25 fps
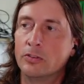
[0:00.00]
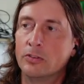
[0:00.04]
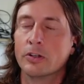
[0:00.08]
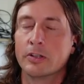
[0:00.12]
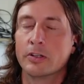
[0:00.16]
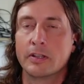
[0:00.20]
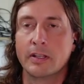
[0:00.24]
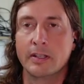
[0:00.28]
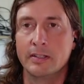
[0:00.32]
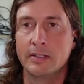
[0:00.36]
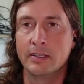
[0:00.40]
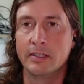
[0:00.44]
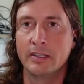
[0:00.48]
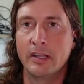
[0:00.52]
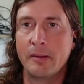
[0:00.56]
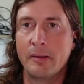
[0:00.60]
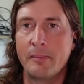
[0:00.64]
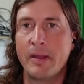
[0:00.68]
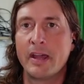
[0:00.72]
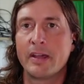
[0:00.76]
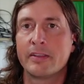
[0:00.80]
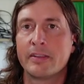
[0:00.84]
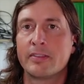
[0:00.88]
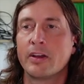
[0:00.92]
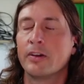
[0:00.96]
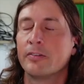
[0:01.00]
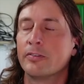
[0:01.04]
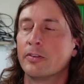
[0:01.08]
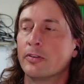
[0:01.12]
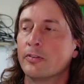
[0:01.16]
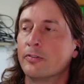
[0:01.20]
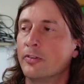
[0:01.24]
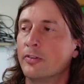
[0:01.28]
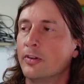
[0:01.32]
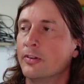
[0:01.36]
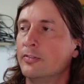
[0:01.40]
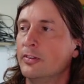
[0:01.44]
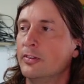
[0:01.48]
did that math off
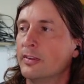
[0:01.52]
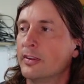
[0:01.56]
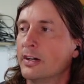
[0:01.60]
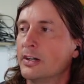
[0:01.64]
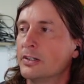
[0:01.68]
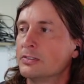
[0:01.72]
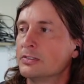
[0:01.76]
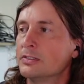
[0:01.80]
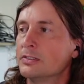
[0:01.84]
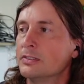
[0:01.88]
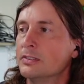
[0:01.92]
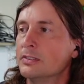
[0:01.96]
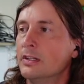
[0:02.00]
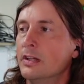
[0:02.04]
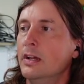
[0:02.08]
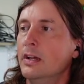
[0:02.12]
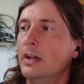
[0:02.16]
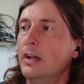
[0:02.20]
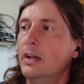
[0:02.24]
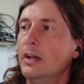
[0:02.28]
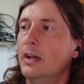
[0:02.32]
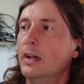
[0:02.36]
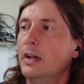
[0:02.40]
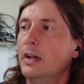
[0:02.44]
the 50,000.